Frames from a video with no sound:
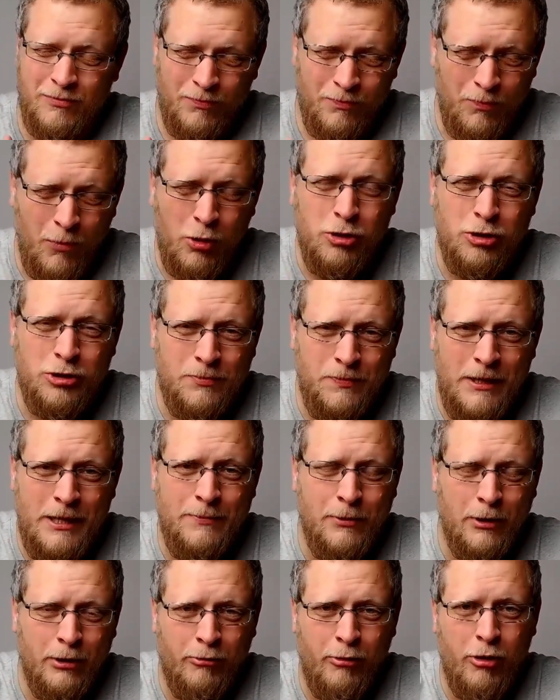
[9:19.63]
most
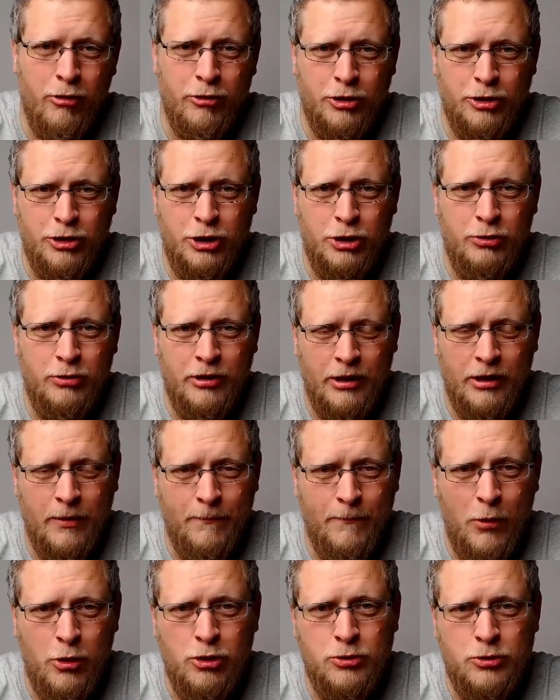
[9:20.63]
people are owed a duty,
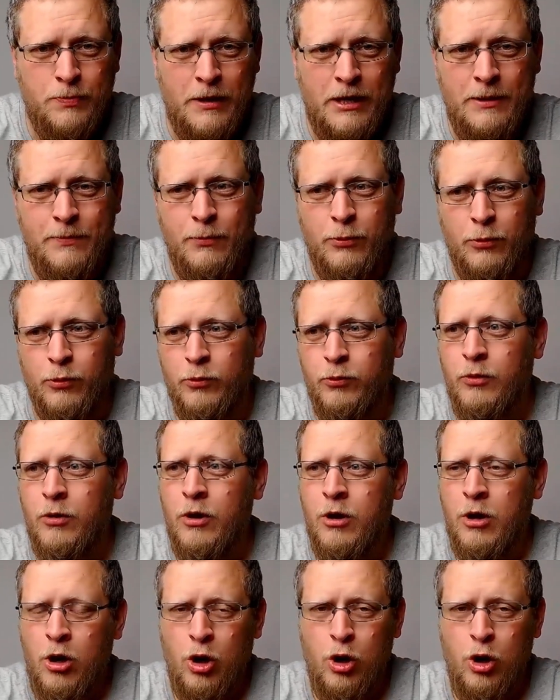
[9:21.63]
and most people